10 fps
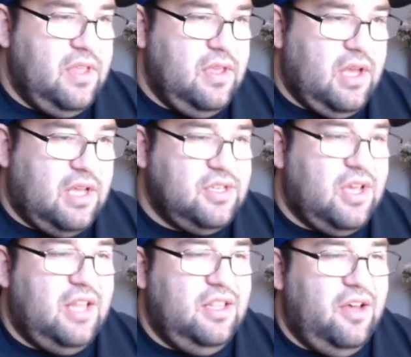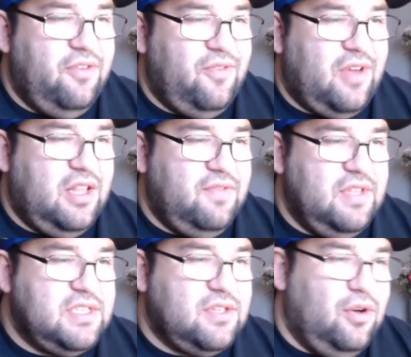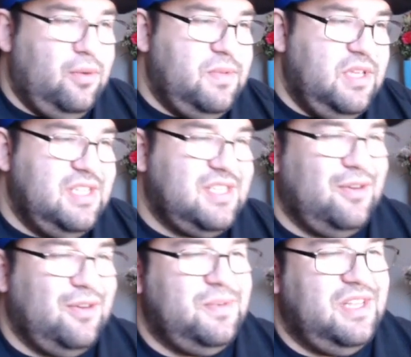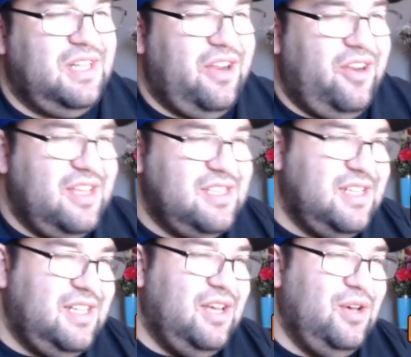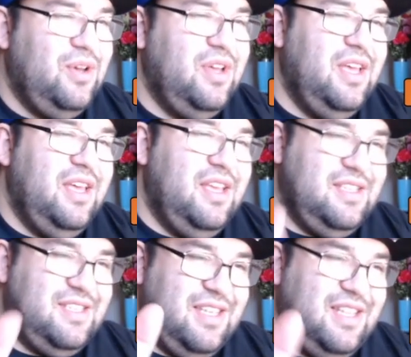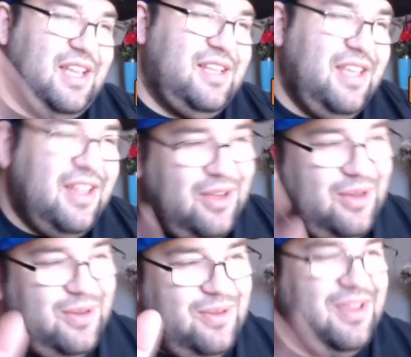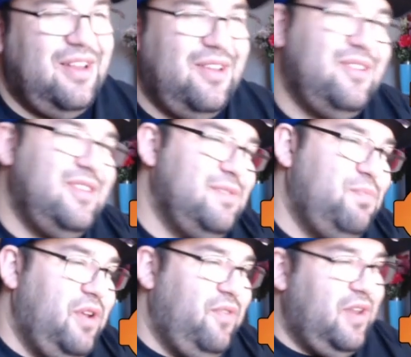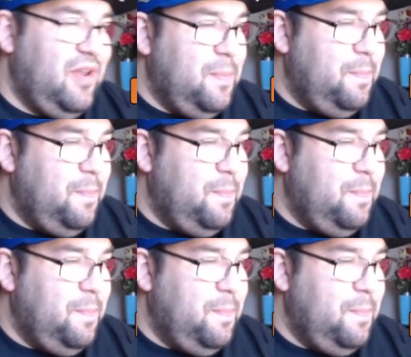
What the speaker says: Also, I love the sculpt. His sculpt's hilarious. Hello is like hello, it's pretty funny.